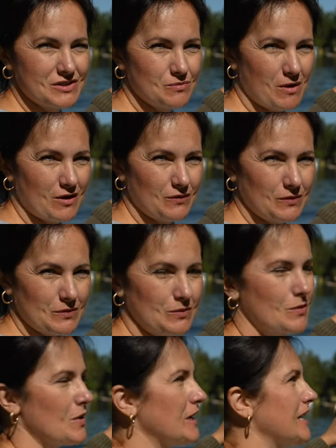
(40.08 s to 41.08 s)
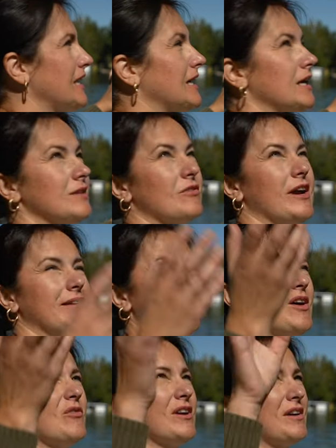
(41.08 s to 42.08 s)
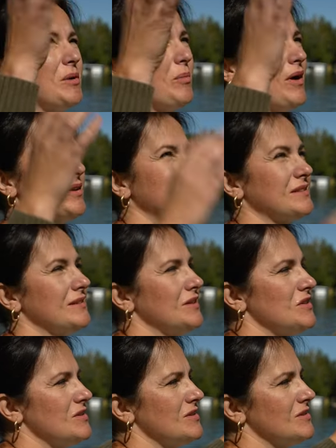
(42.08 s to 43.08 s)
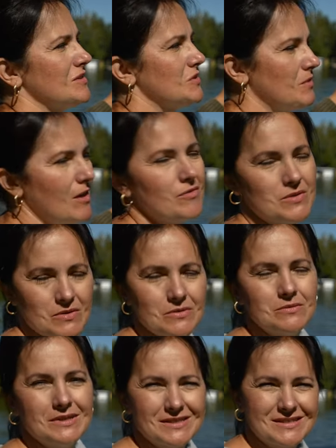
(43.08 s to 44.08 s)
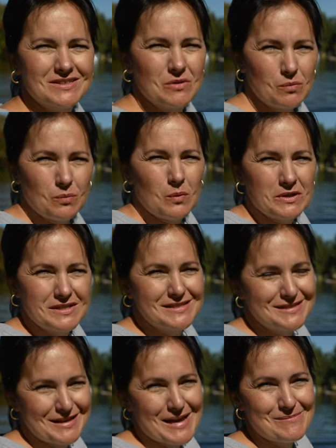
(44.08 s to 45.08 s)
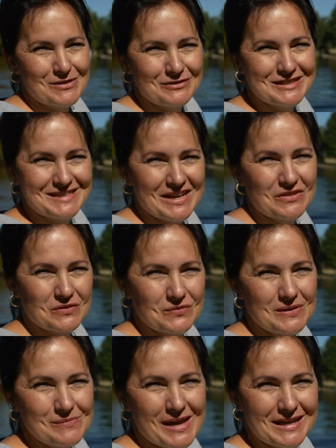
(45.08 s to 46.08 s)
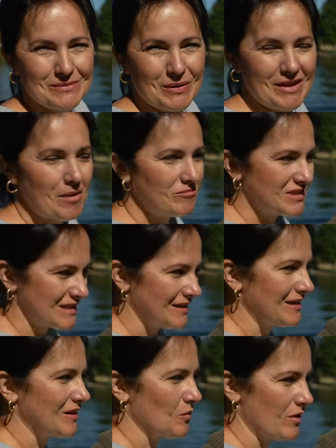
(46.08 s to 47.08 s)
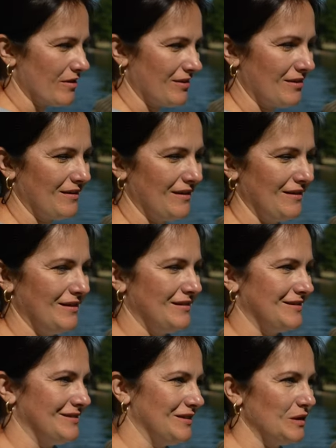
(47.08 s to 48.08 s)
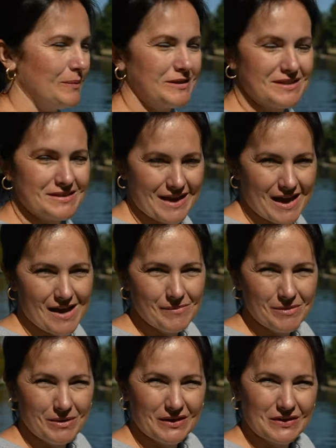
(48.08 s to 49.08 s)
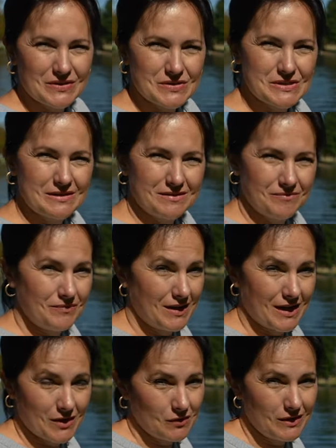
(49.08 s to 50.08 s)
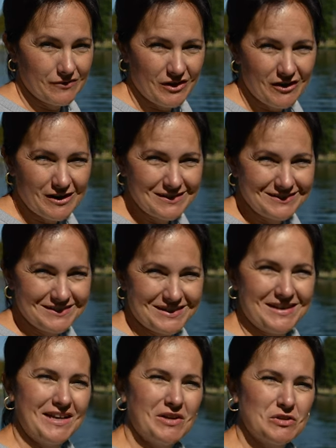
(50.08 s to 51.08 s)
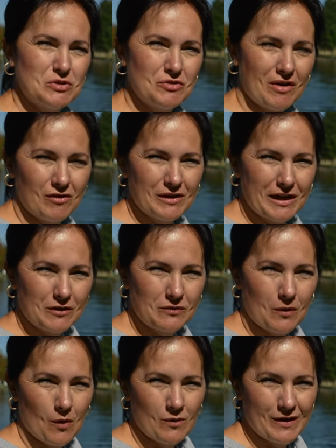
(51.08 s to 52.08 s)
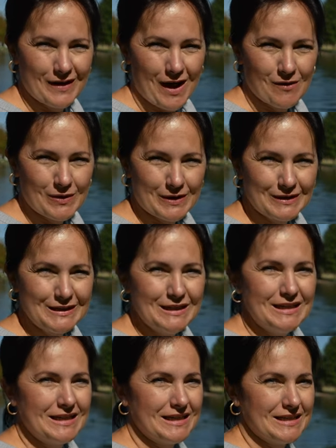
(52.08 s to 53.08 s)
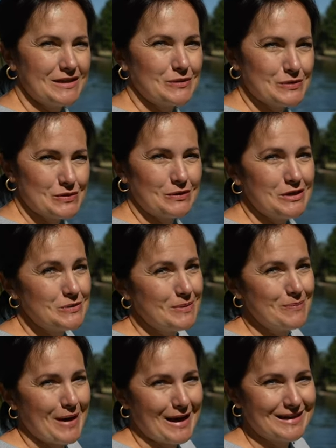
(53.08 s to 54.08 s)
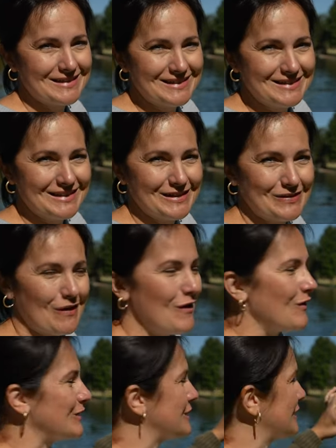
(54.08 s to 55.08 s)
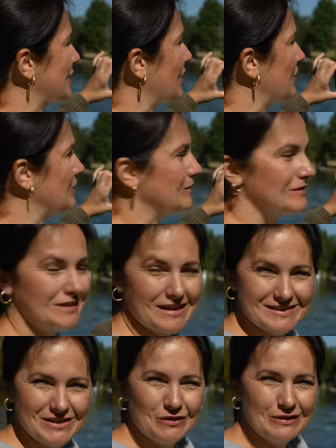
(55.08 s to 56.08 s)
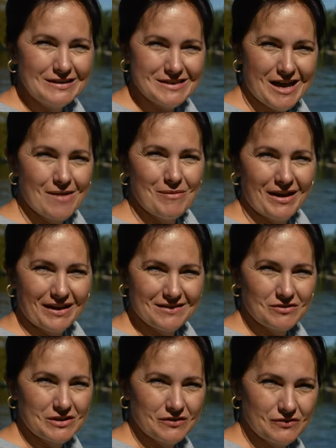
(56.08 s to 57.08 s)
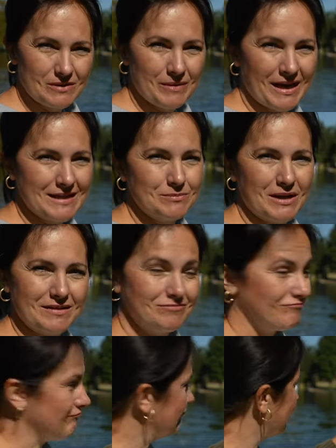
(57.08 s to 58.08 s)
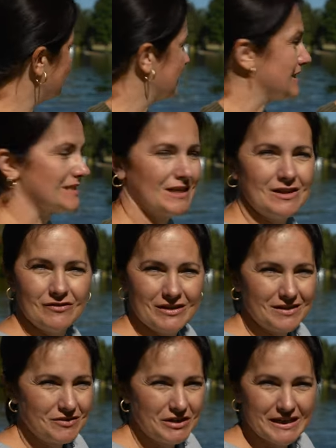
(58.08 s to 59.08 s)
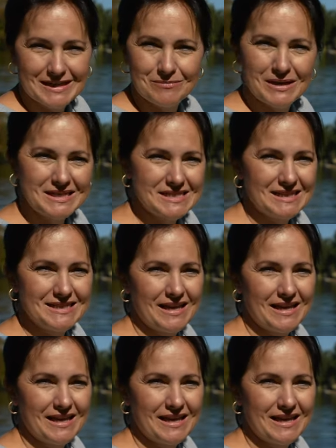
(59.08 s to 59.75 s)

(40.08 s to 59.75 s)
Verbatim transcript: a smartphone already, and right now we are about twelve noon. It's the worst time of the day to film at, but I'm dealing with a little bit the timing because I don't live here. I have to travel here for over an hour, and I also need to be back later on. So that's the only time I can really film at, but still we are getting an amazing